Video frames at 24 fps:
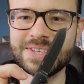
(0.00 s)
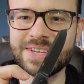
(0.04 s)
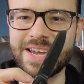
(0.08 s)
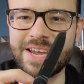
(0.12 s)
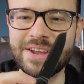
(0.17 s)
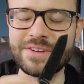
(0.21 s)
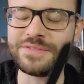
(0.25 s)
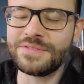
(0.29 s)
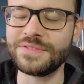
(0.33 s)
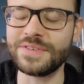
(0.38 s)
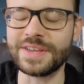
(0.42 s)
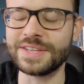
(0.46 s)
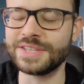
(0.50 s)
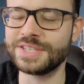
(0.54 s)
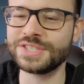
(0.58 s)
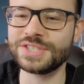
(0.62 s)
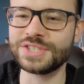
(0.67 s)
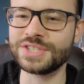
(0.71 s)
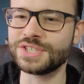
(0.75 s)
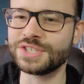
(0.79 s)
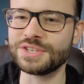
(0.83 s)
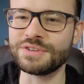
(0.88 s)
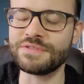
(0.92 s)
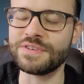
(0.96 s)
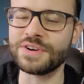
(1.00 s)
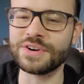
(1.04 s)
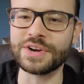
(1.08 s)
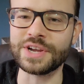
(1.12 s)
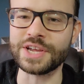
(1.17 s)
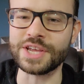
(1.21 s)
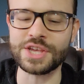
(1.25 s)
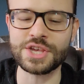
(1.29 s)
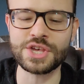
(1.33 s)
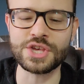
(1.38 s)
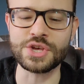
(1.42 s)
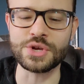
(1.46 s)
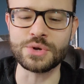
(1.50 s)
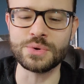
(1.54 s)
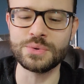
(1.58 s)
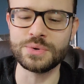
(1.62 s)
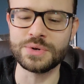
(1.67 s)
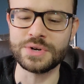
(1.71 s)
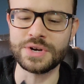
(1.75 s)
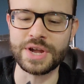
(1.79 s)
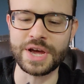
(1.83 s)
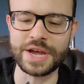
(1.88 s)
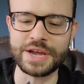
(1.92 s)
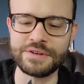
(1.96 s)
This is a very
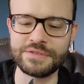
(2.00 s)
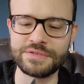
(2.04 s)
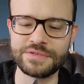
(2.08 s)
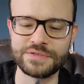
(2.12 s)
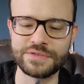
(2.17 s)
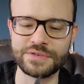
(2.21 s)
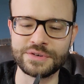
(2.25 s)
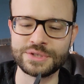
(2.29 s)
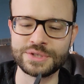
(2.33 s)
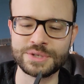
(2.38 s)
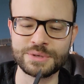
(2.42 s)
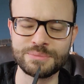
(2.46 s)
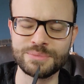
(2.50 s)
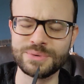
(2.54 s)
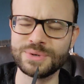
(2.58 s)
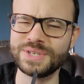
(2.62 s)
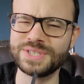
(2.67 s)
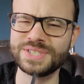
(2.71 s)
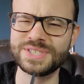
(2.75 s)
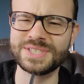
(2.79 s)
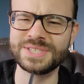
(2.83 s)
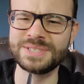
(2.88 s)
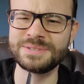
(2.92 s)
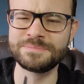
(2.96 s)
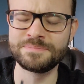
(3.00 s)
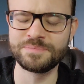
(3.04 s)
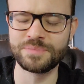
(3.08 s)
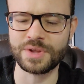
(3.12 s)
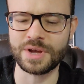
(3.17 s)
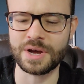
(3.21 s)
cute knife for some reason,